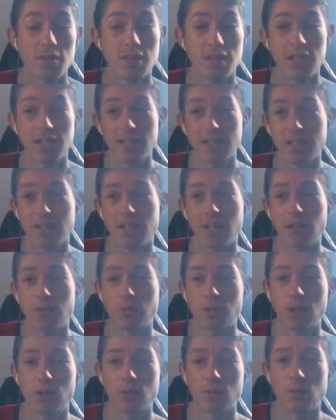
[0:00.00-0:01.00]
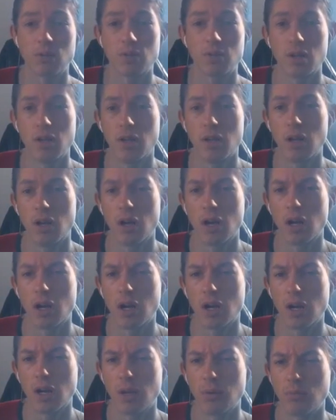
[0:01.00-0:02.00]
KC Cup goes,
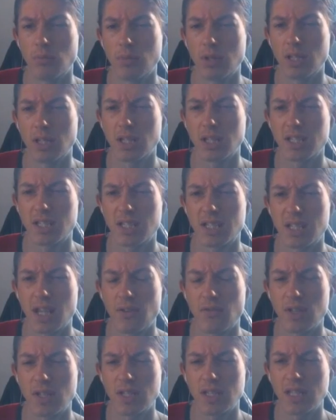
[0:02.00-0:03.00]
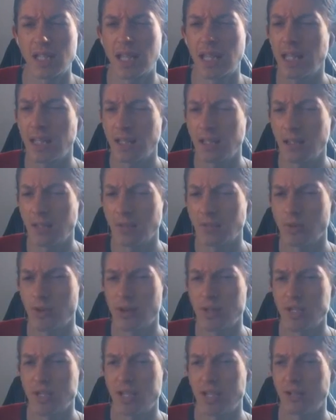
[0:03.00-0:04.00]
I'm 17 right
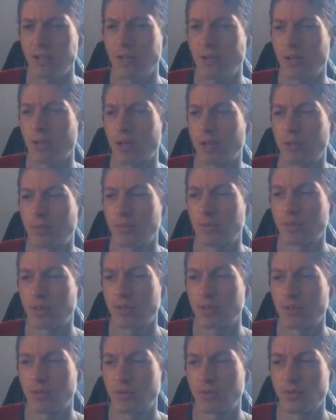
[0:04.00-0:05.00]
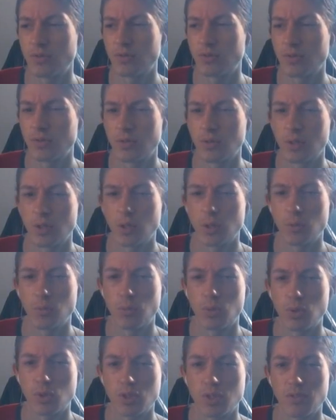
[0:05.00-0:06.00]
now. I'm sort of
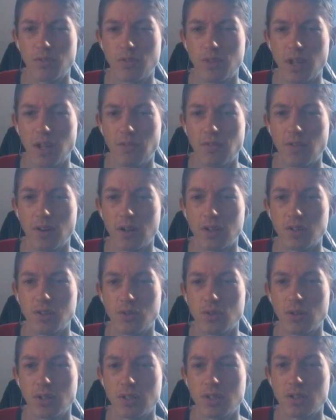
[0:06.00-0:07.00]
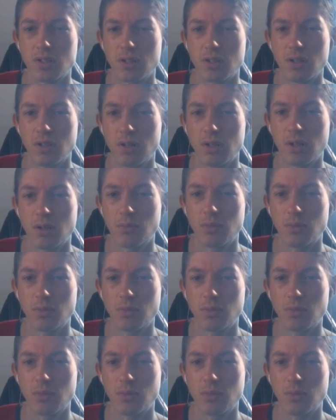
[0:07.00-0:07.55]
pushing for that final stretch. I'm